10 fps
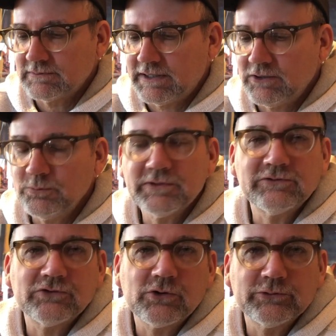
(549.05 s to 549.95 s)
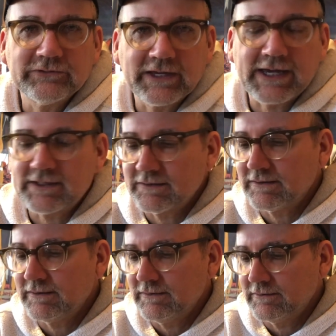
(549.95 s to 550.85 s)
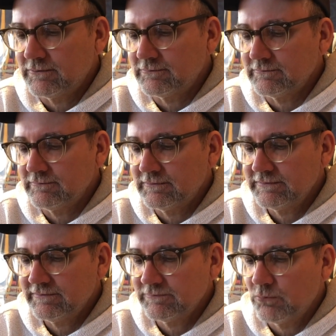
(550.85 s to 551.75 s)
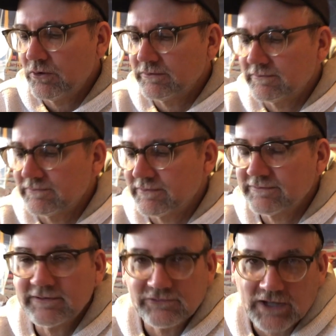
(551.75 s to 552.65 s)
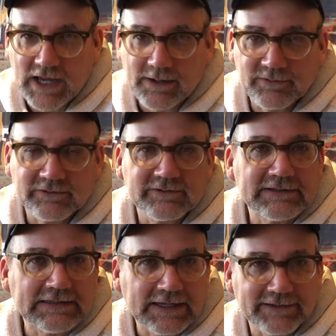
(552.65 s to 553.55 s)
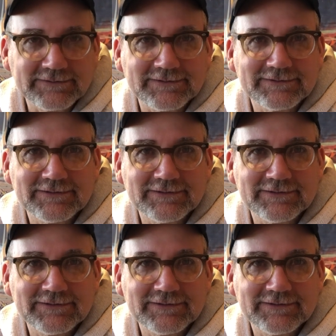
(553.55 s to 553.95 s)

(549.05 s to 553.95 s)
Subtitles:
I hope it shows that this is more than just a job or just a license.